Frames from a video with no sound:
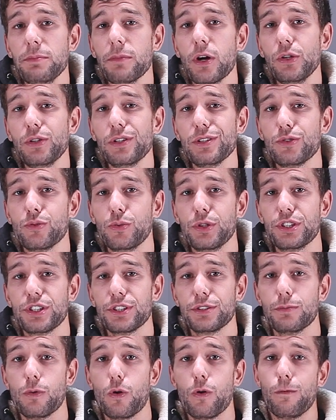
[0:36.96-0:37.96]
motors, which
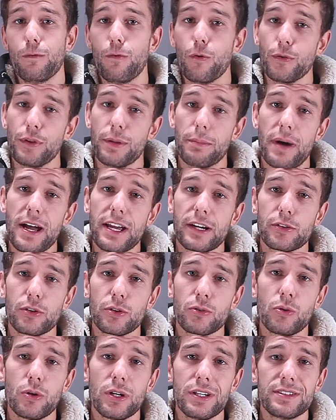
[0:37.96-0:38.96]
is more for the
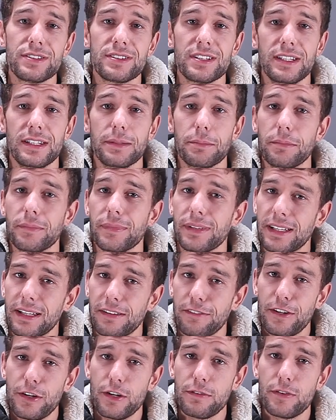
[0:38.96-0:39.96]
micro quads and
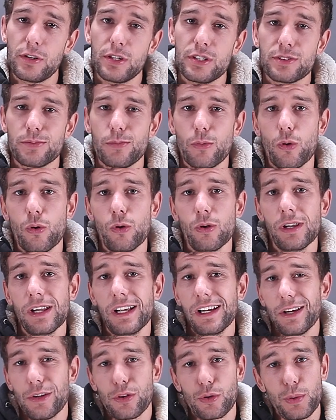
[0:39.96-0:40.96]
the very, very small
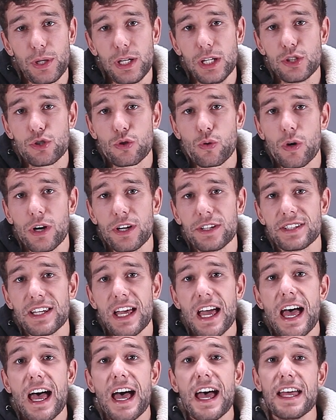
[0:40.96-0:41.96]
3-inch quads.
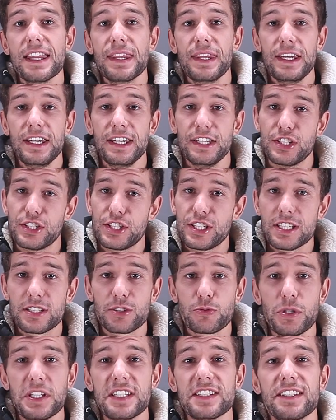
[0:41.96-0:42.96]
And then
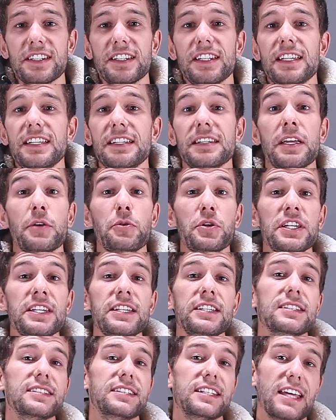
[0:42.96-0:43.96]
just recently, they
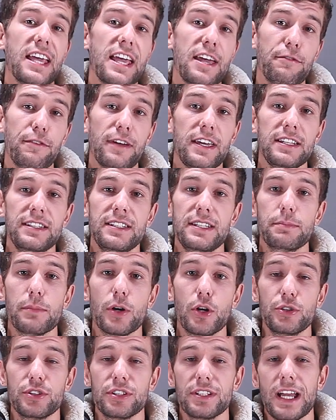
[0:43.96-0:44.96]
released the F80
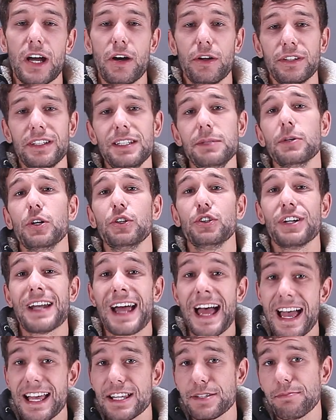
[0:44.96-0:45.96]
motor. Now, T-Motor
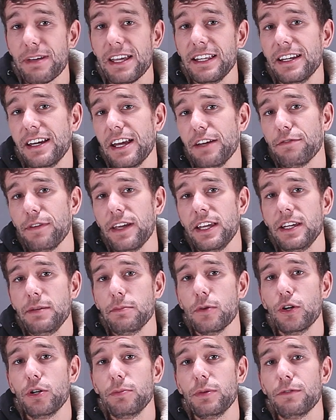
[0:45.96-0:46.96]
has made an F80
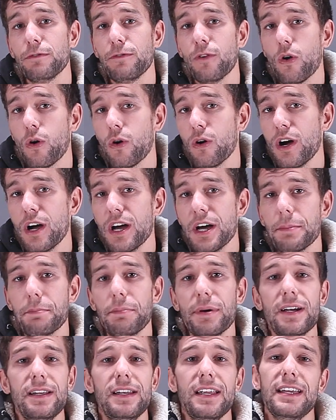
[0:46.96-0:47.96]
motor before,
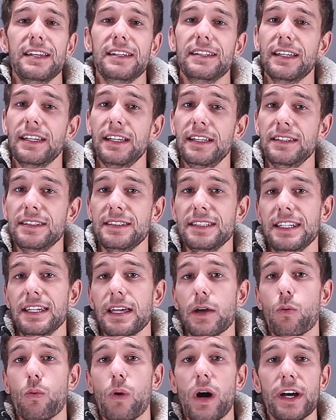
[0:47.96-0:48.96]
but it didn't see
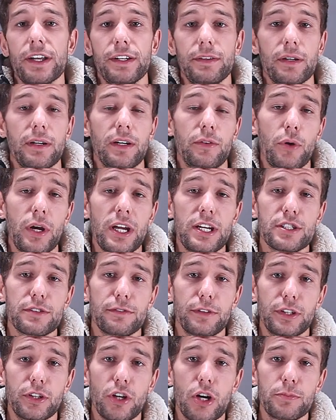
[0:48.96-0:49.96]
a wide range
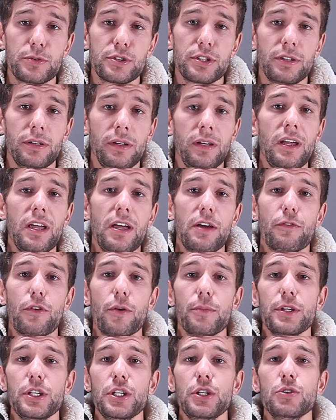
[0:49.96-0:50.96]
of adoption
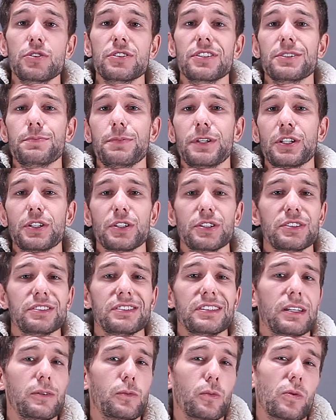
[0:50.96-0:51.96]
from the users
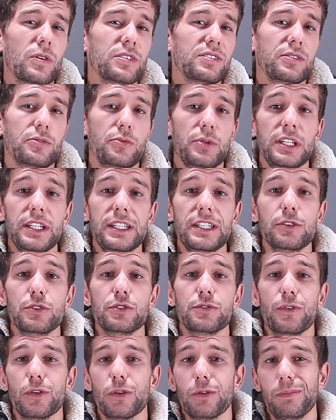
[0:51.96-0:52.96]
because it wasn't really
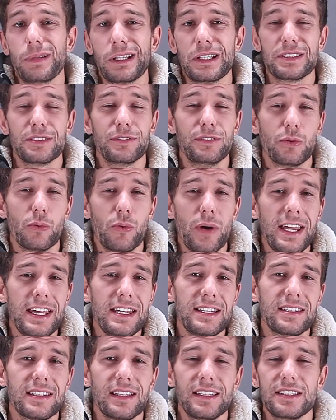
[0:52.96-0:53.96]
useful because of the
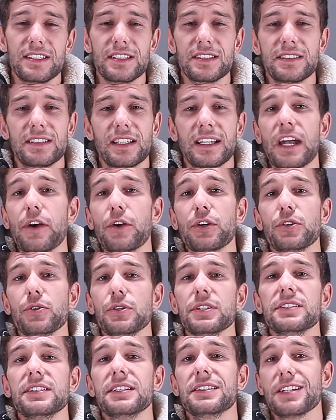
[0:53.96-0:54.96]
weight and just the
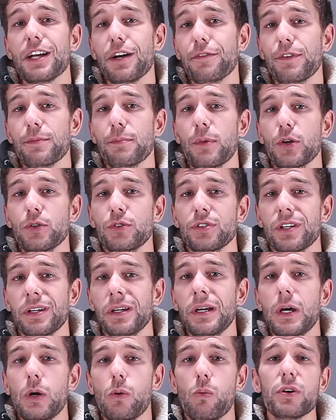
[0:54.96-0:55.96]
characteristics of the
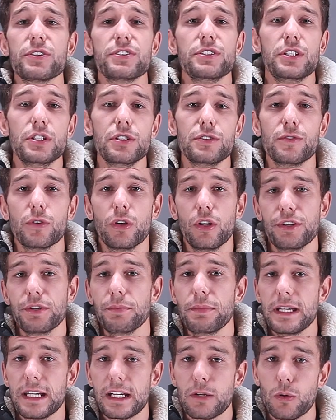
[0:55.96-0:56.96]
motor wasn't useful on the
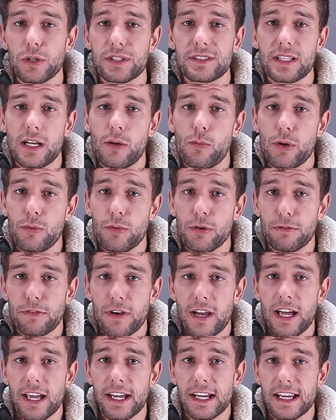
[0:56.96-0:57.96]
mini quads that we were
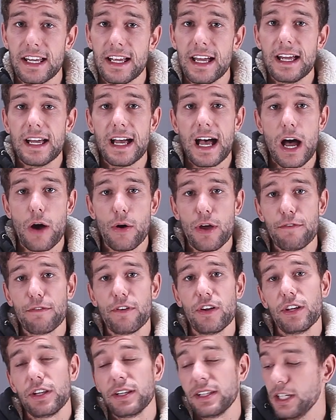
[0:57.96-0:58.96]
flying.
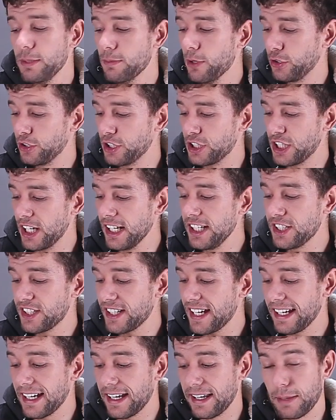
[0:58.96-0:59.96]
However, T-Motor changed
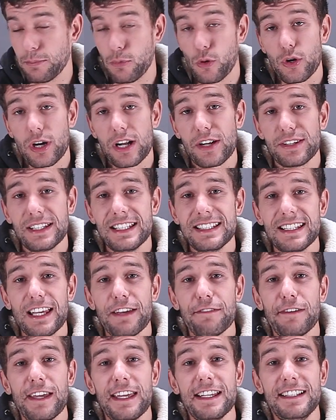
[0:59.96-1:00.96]
that and they brought out these
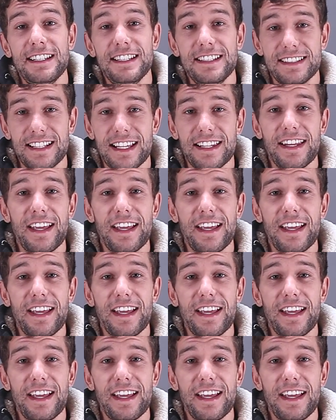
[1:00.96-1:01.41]
F80s, and